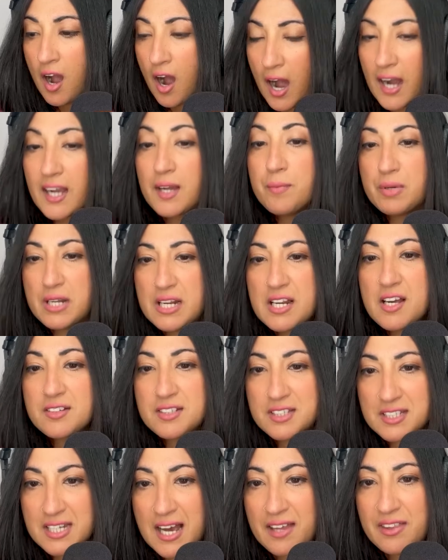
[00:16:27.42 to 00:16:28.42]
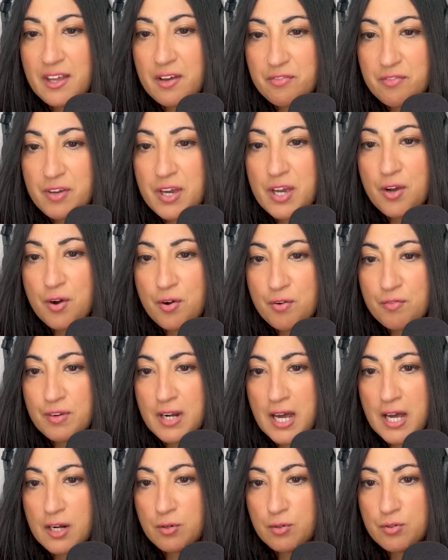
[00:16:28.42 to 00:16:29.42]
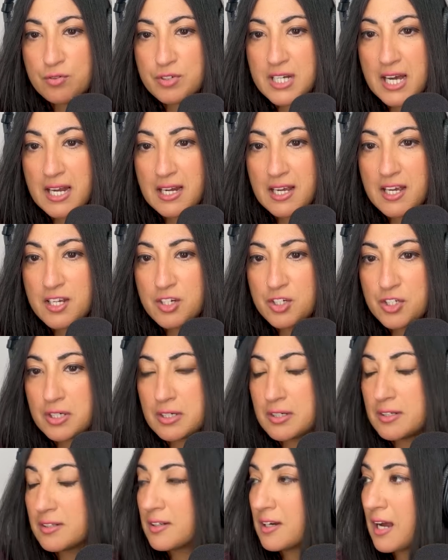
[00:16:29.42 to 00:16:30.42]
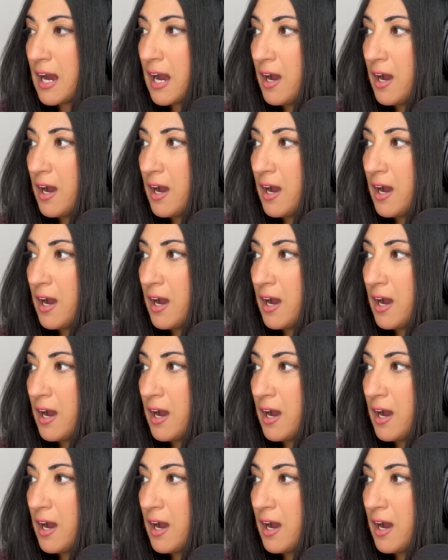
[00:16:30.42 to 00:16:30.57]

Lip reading: I completely understand that fear of landlord retaliation.